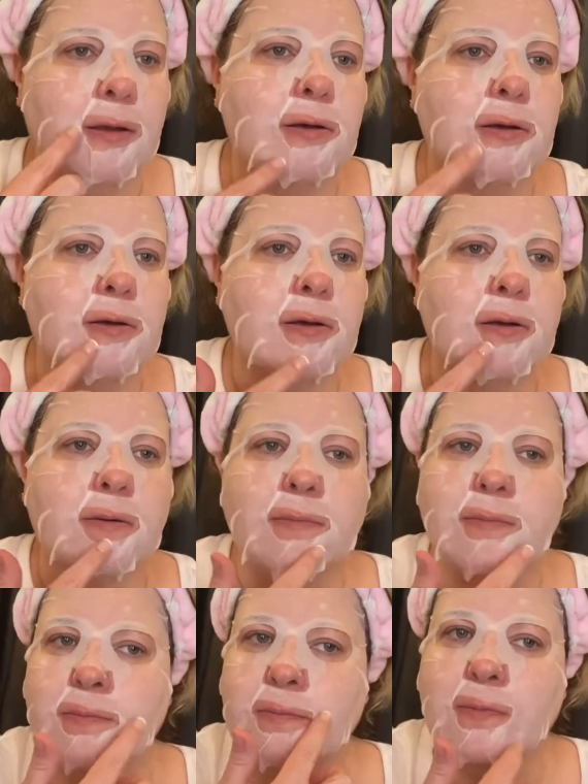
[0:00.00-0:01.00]

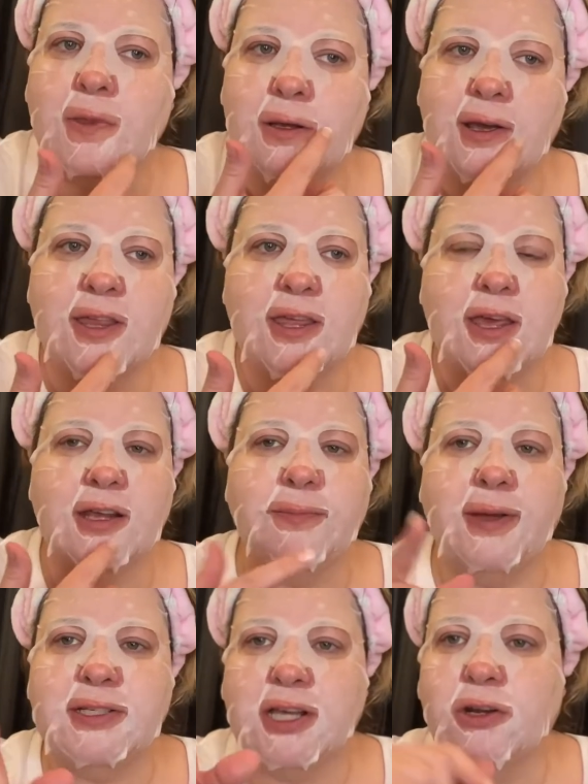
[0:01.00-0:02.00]
I think it
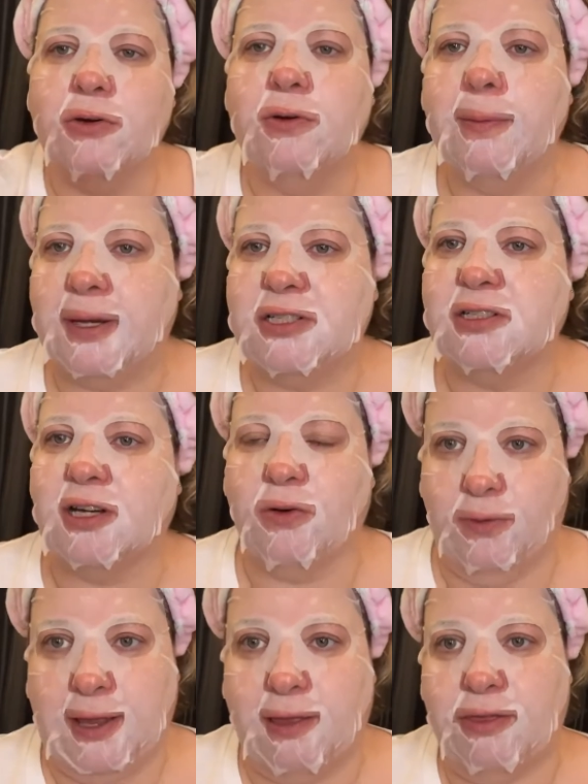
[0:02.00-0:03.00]
depends on who am I stuck
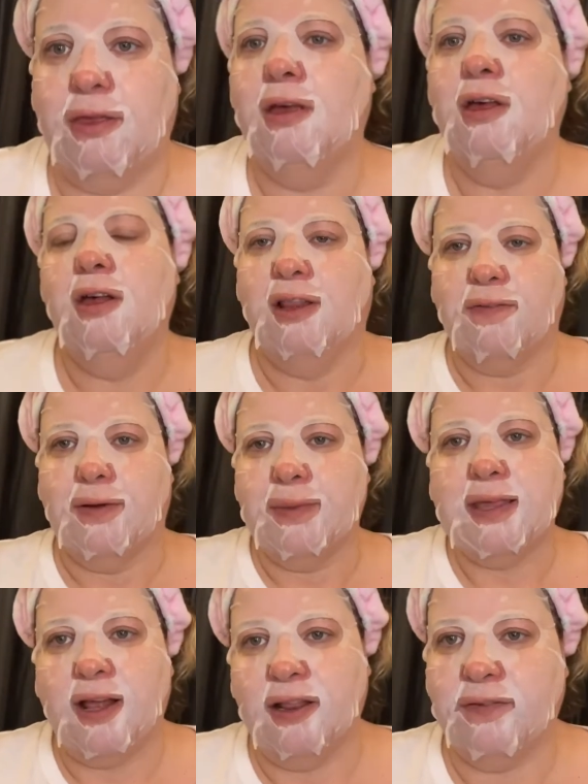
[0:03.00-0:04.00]
with. If I'm in
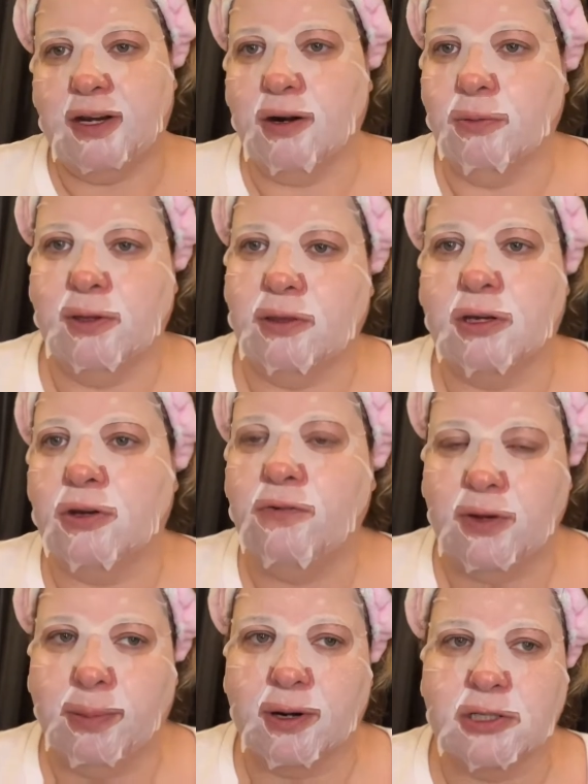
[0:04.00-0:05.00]
the elevator with a
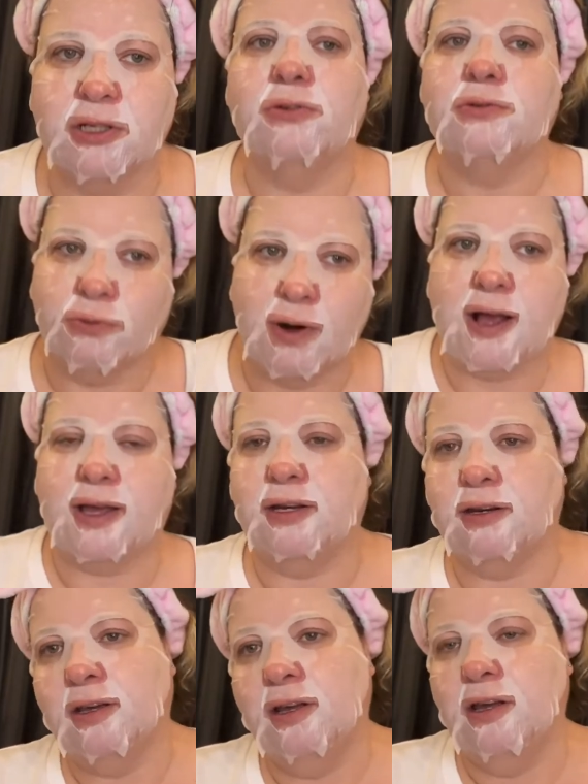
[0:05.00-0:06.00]
goofy person who's
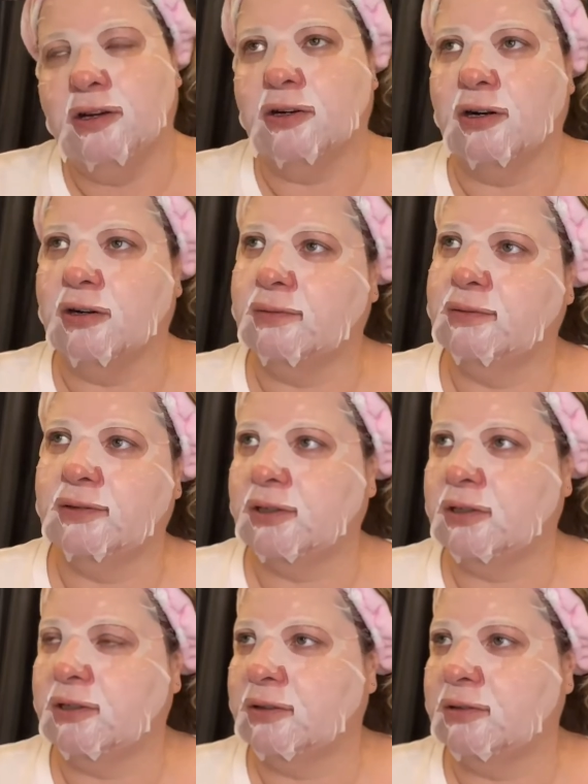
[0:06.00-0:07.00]
rocking or,
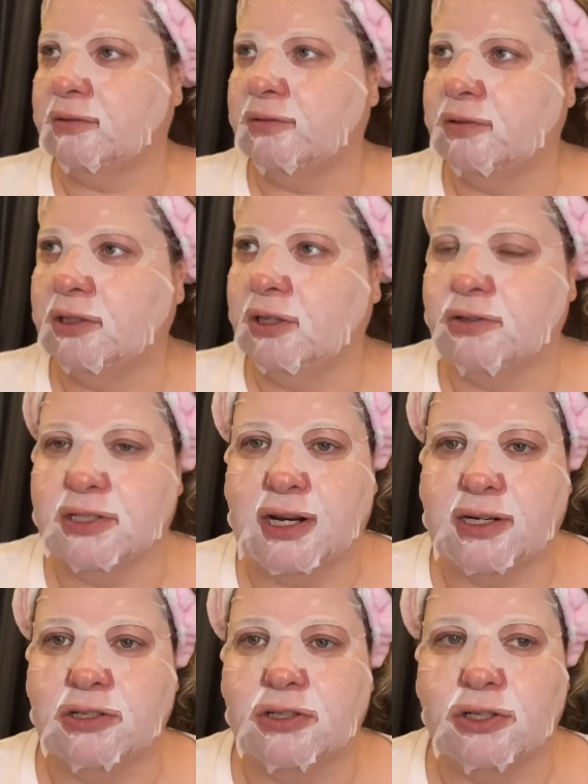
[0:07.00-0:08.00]
just
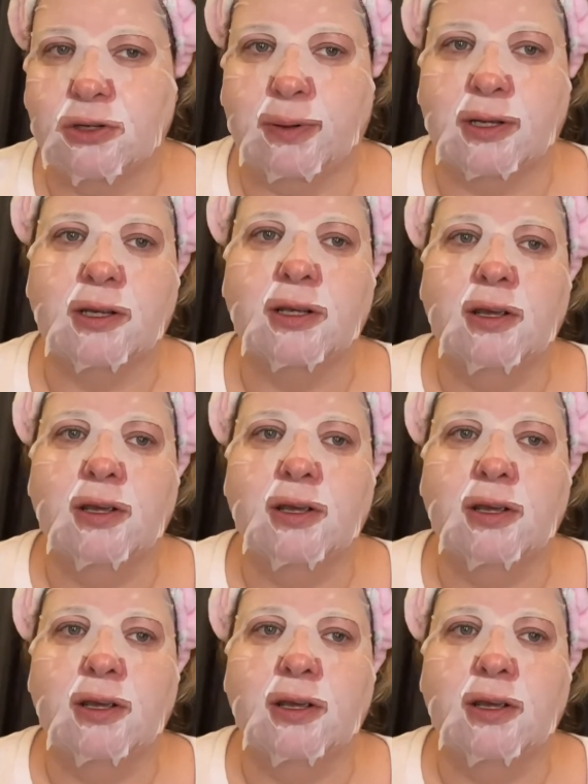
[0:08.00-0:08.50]
acting stupid,